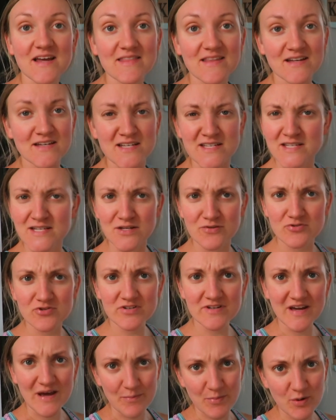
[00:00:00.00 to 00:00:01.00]
and that doesn't
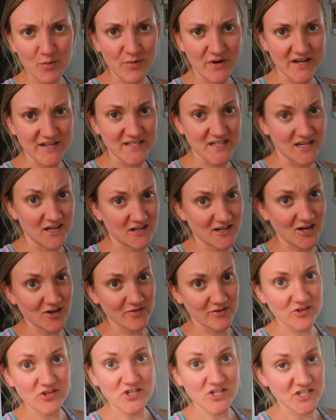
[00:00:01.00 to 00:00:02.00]
usually happen when I take her
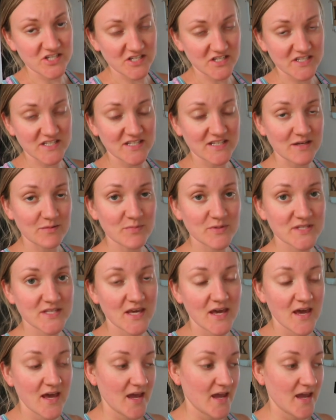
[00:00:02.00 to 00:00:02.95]
out and she still sleeps.